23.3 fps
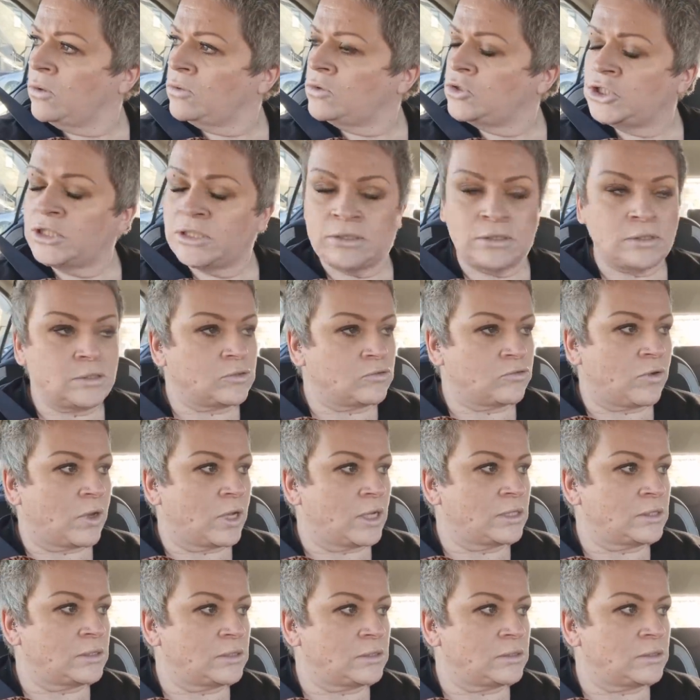Jesus
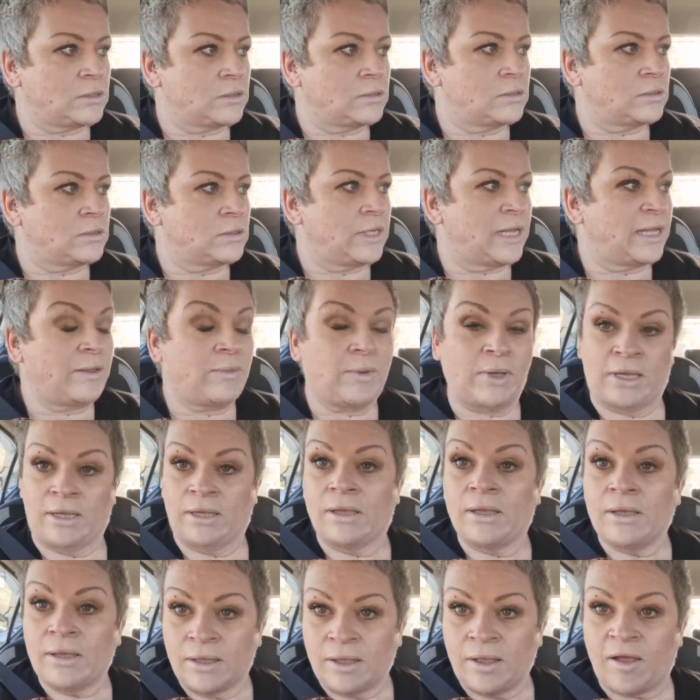Christ. Anyway,
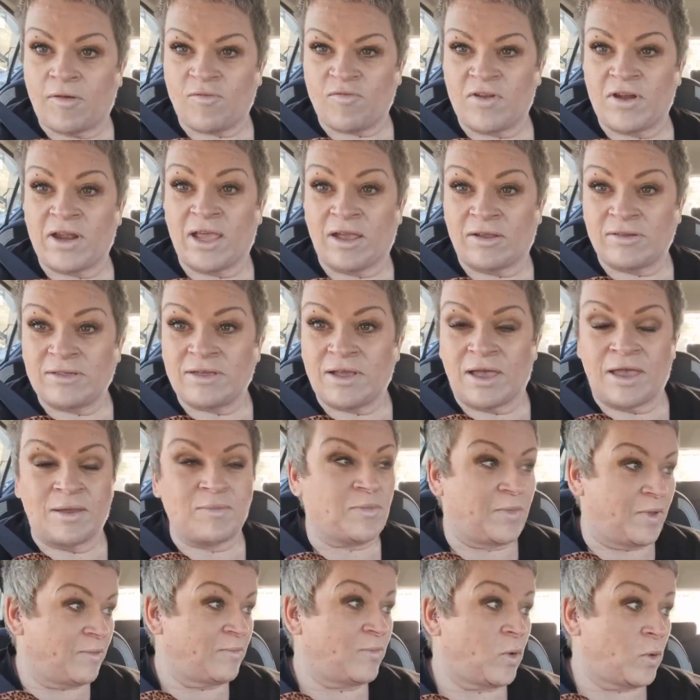I've run out of
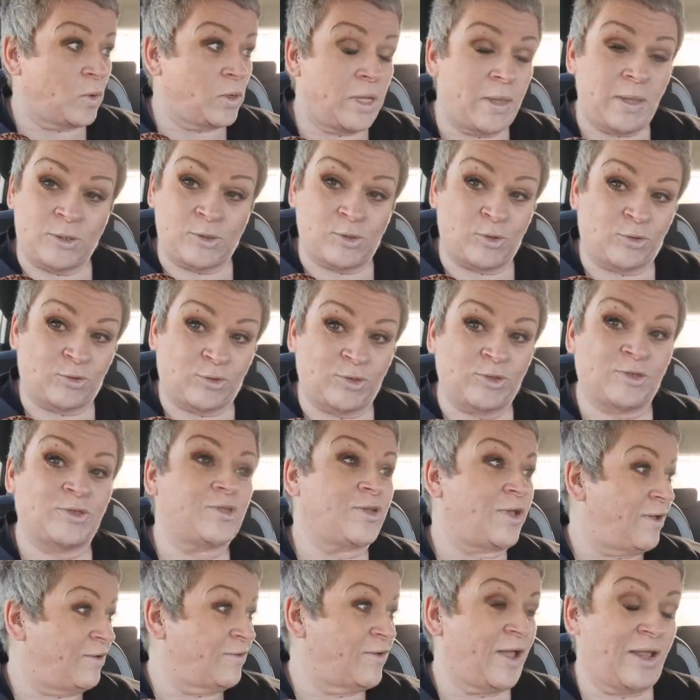time. I'm going in the doctor's.
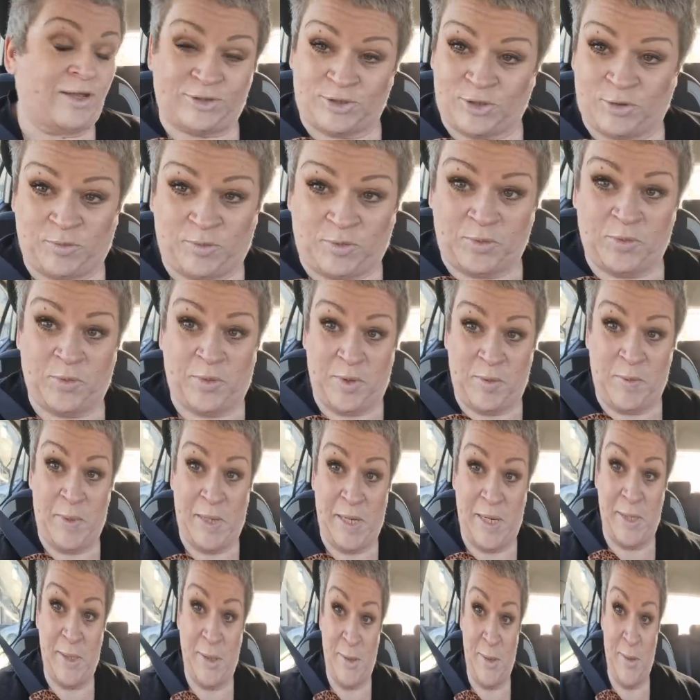I'll catch up with you in a
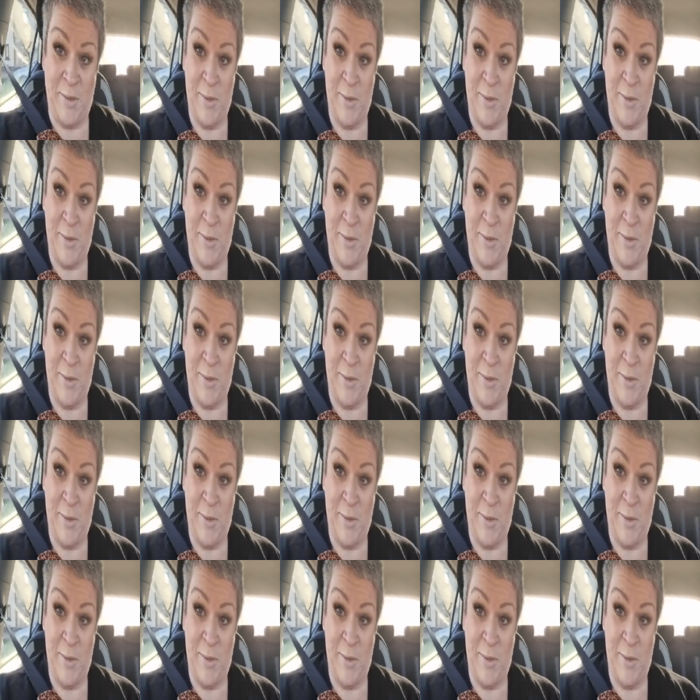minute.